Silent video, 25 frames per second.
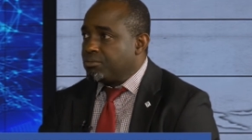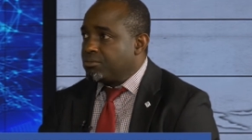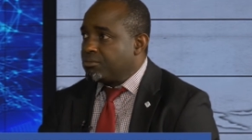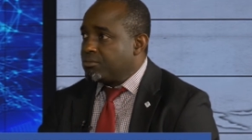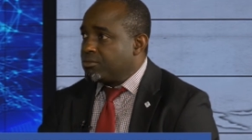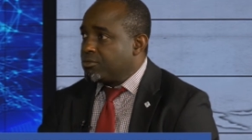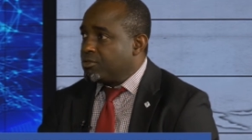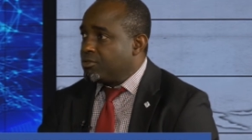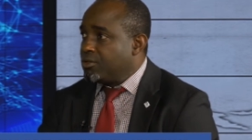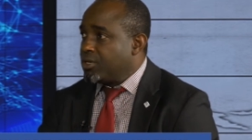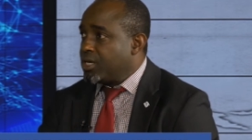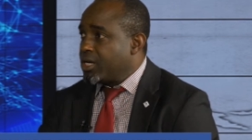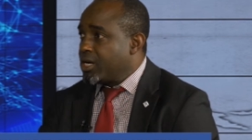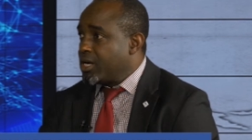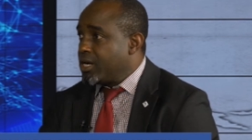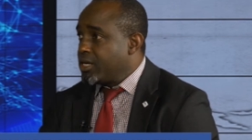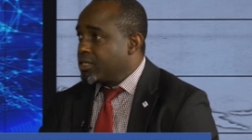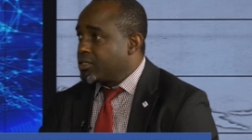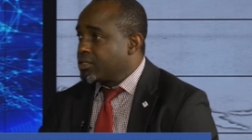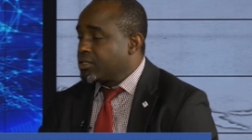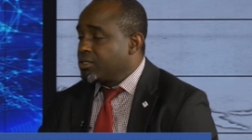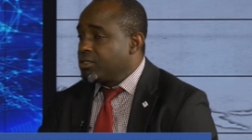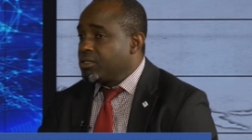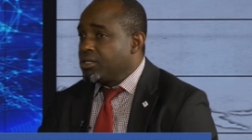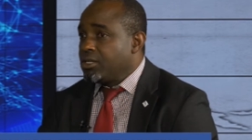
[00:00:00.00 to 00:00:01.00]
you're
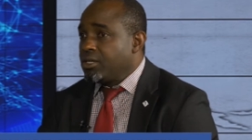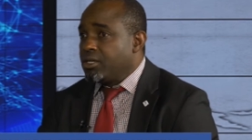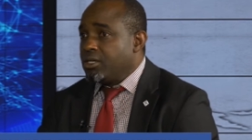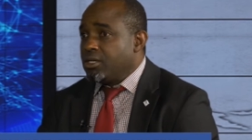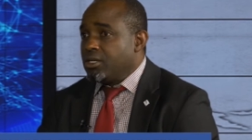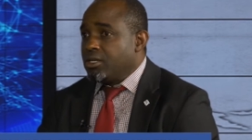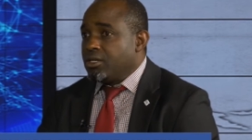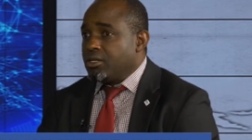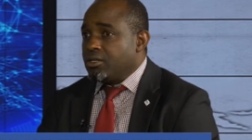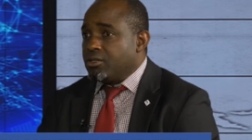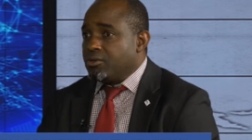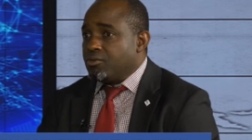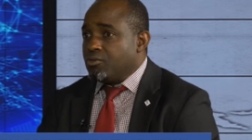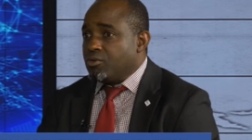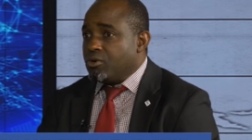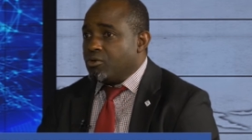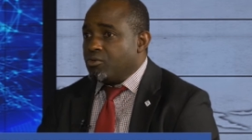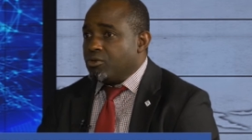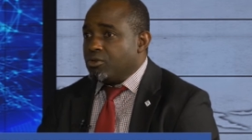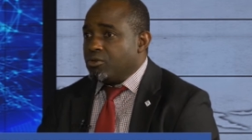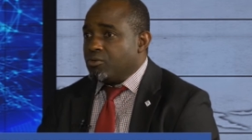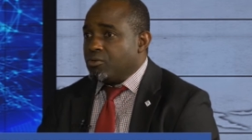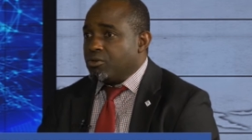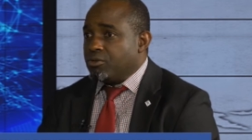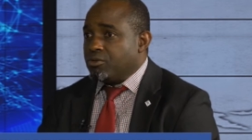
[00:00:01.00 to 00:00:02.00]
asked, what will
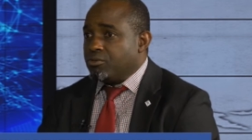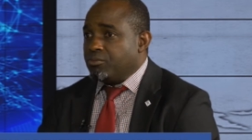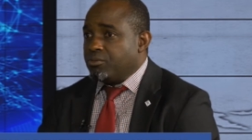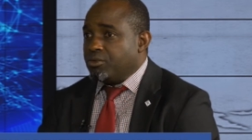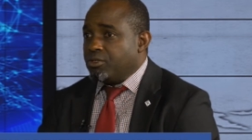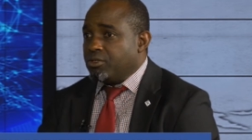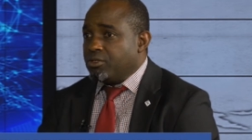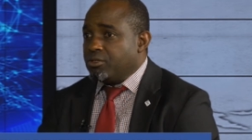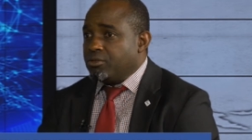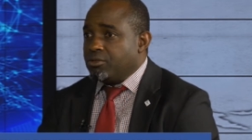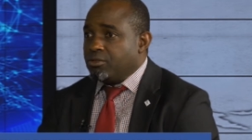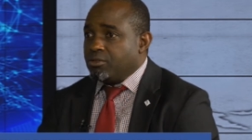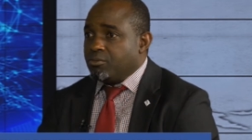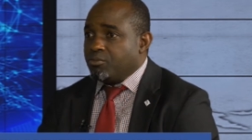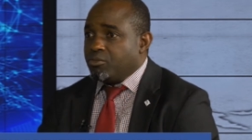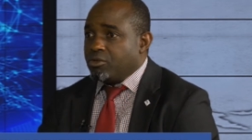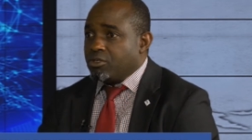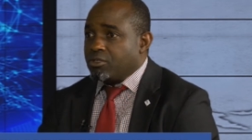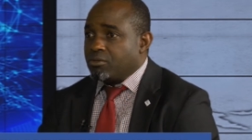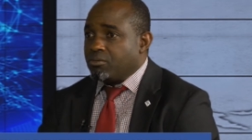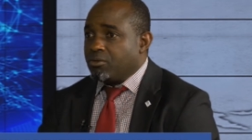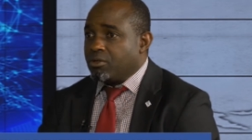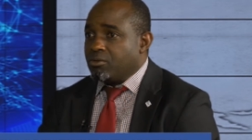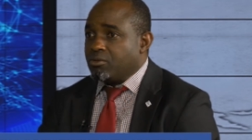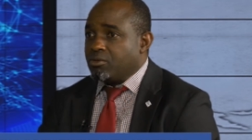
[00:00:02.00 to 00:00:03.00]
you want to be? You
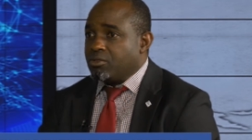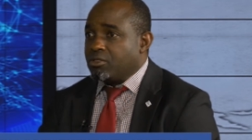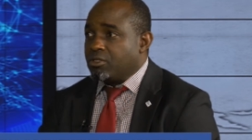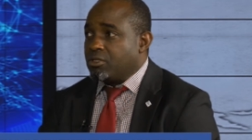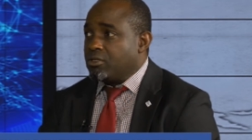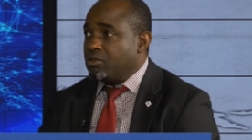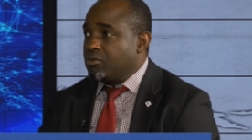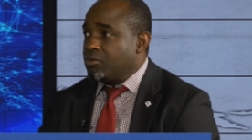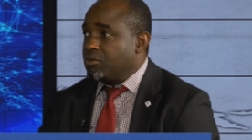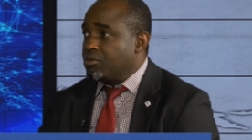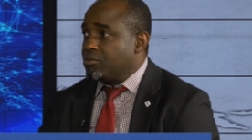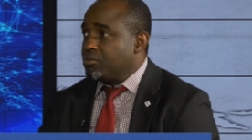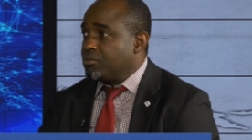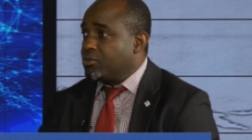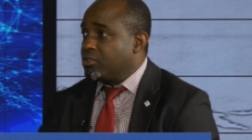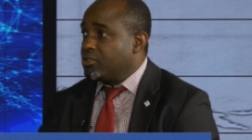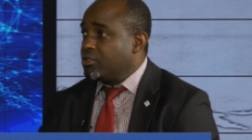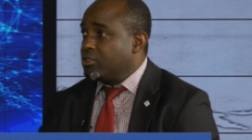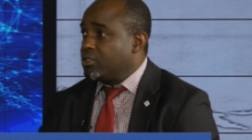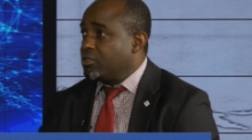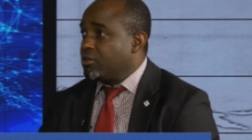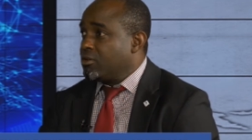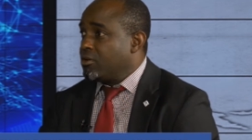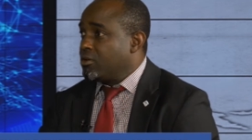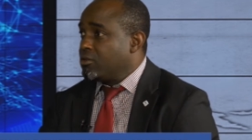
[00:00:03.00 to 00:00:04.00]
possibly will say you want to be
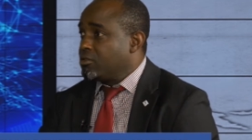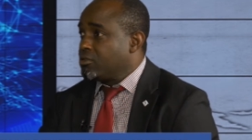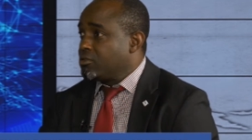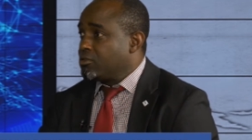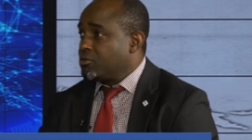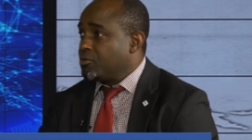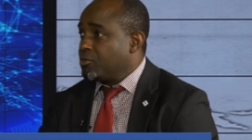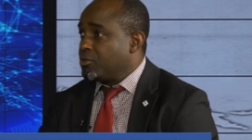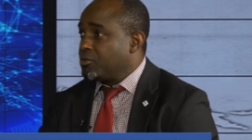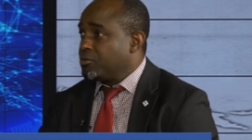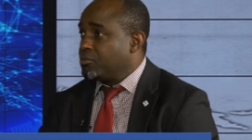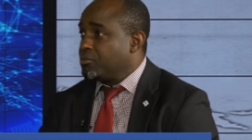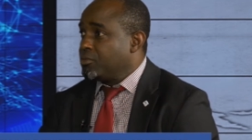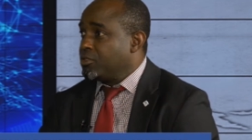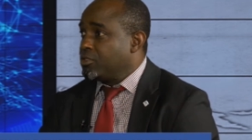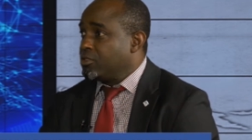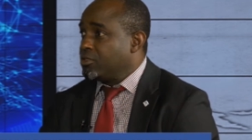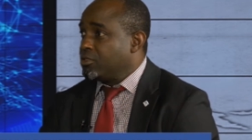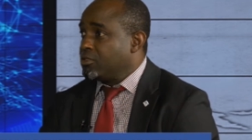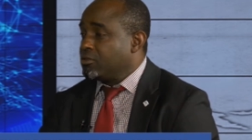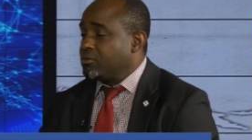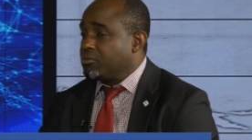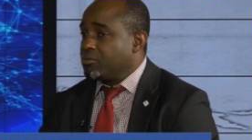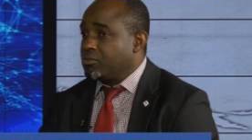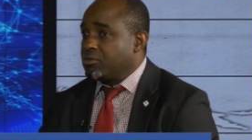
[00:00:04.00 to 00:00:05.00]
a nurse, you want to be
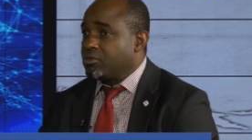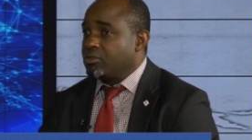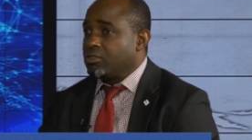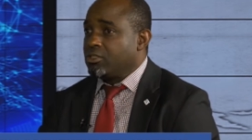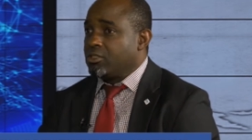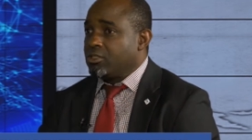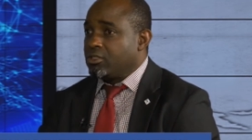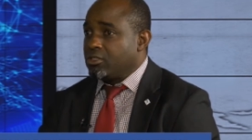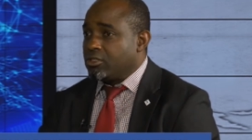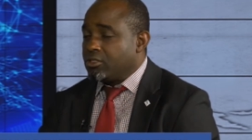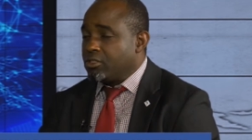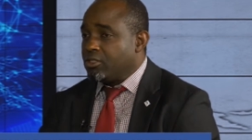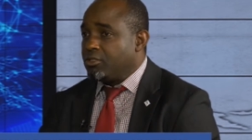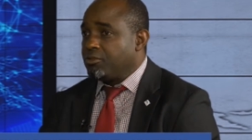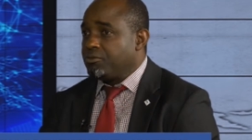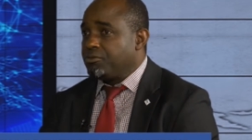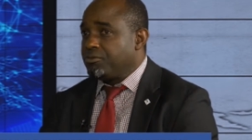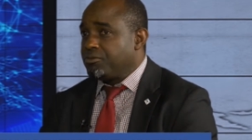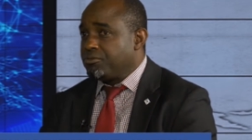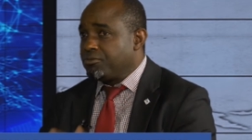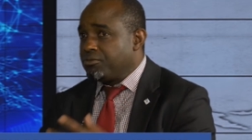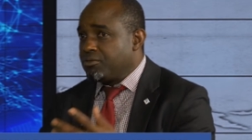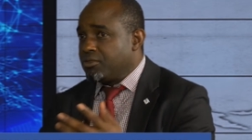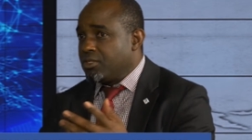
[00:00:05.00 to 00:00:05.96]
a doctor,